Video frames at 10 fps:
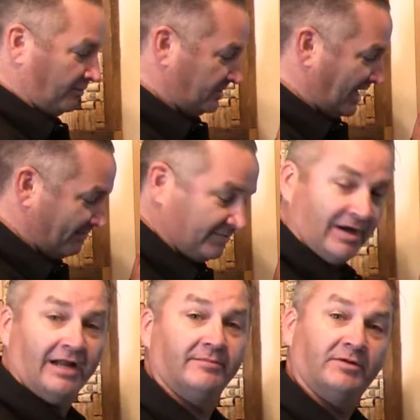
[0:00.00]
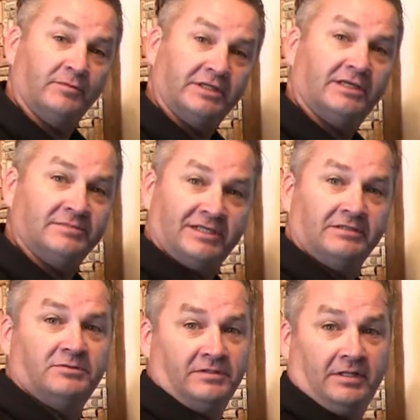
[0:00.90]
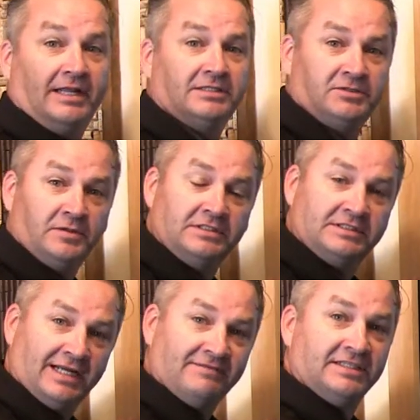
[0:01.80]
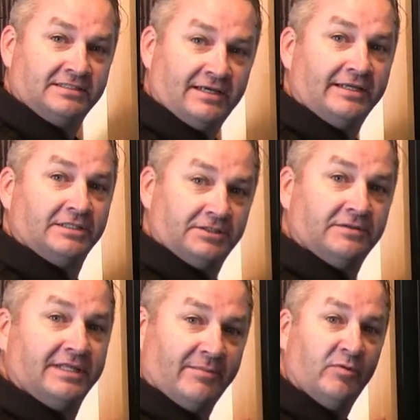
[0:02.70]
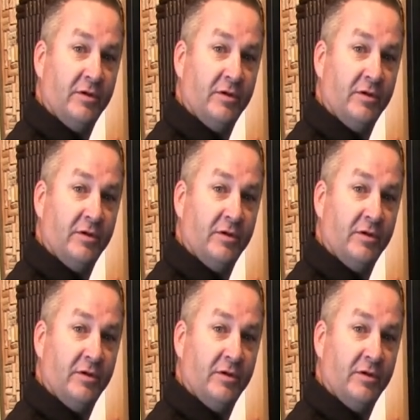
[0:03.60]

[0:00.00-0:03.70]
from top to bottom. It really comes down to a client's choice. It's kind of a design issue at that